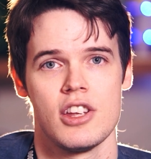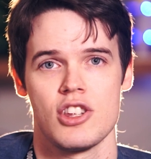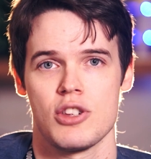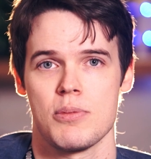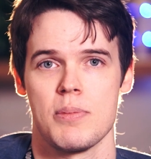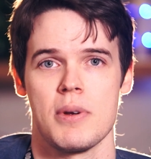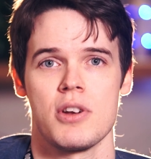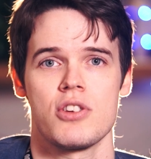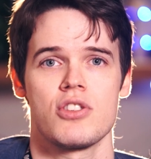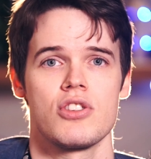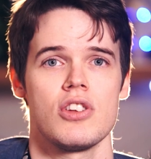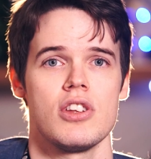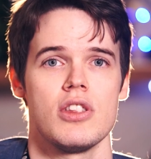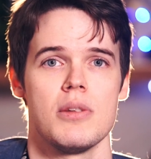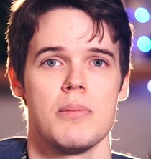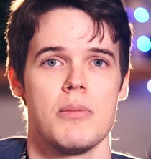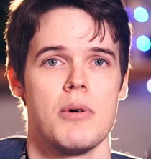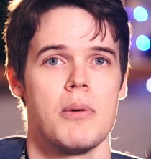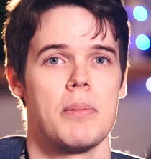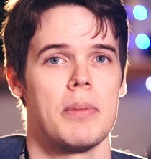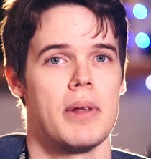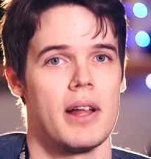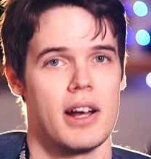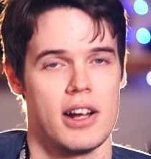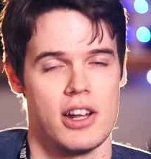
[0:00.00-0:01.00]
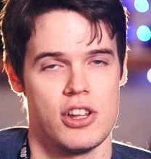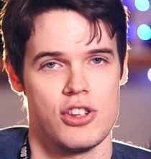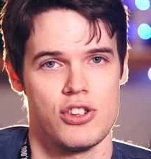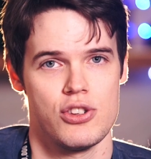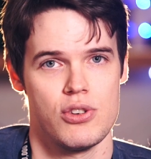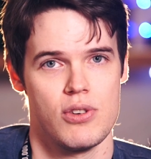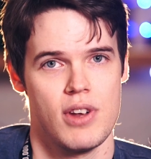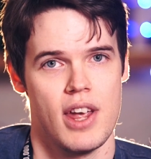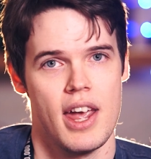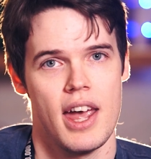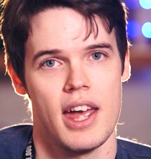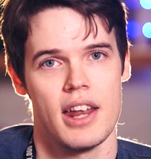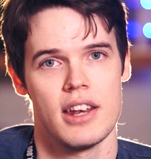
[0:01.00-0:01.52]
especially the more plugins
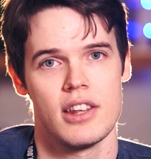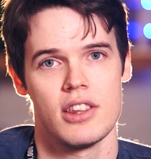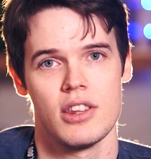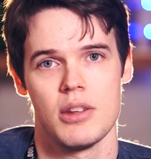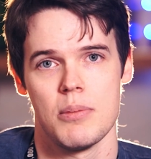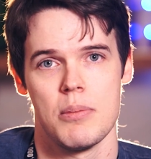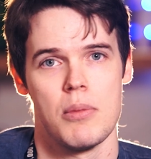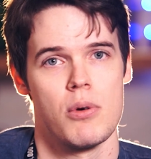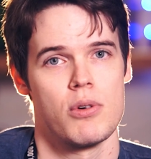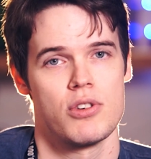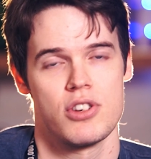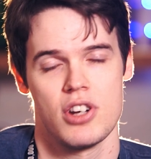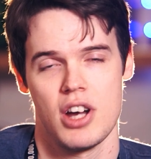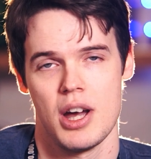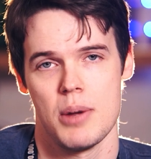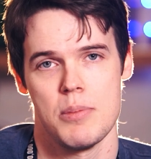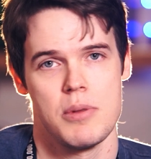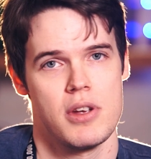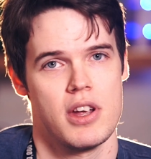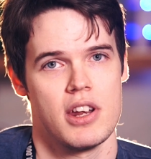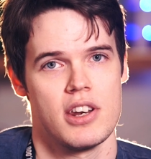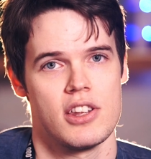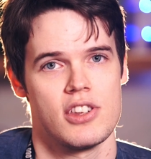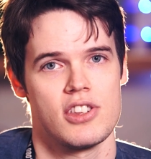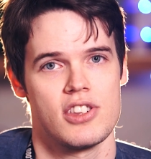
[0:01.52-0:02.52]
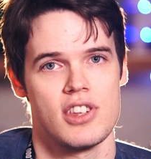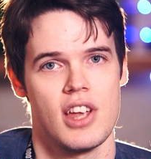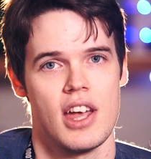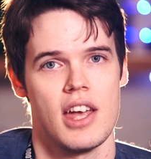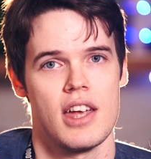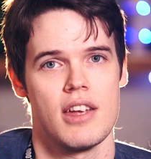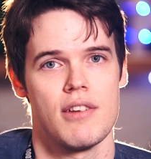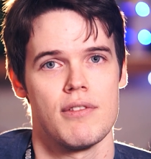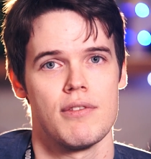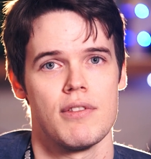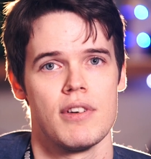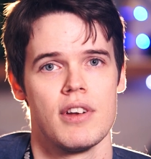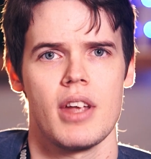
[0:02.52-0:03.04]
you get, the more time you're gonna
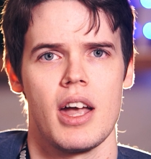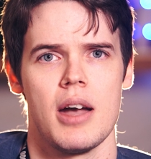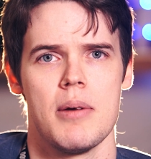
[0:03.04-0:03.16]
save.